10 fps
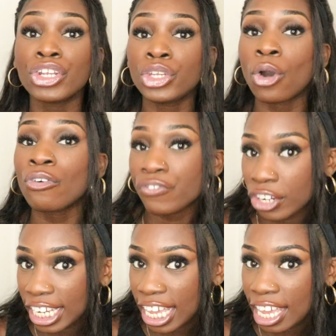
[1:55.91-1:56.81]
don't
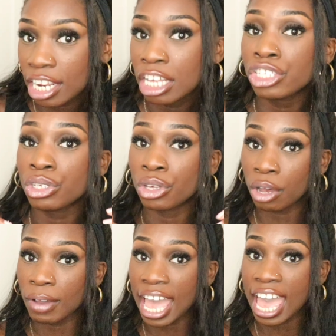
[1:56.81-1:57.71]
forget to
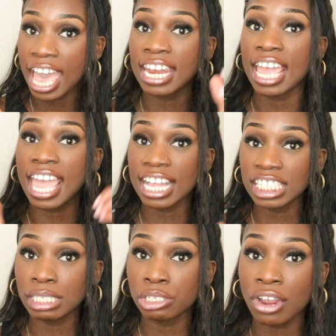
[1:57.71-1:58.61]
go ahead and
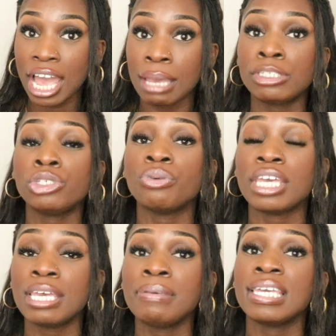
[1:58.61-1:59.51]
subscribe to
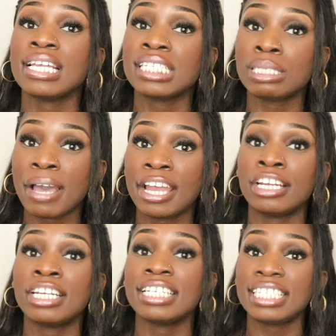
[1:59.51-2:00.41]
Ibby
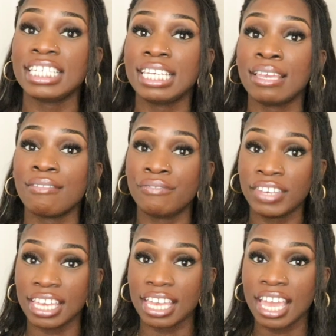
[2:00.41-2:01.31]
Inspired
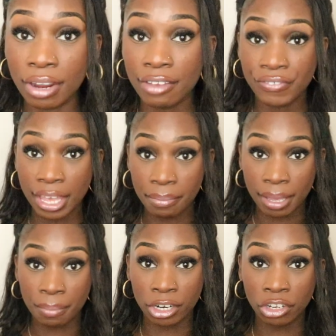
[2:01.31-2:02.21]
TV. All right, fam
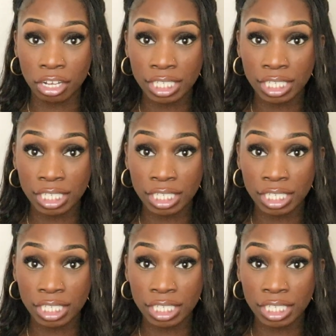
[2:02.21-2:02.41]
bam, are you all